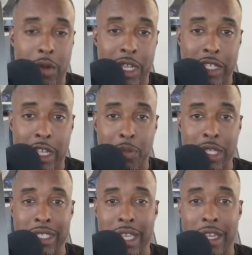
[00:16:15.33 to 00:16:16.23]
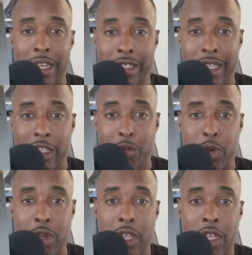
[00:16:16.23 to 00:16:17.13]
And as AP said, he doesn't like to
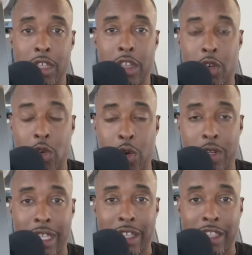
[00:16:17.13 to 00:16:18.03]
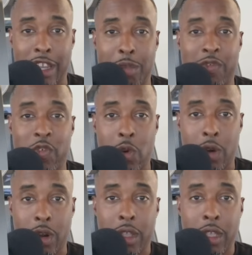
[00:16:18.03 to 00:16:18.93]
put young corners out there
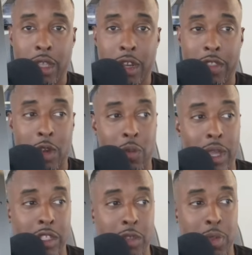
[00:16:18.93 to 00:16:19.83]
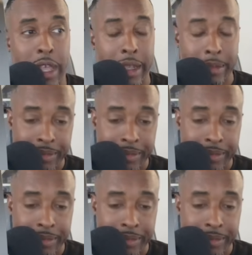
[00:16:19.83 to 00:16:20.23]
before, you know, they're ready to play.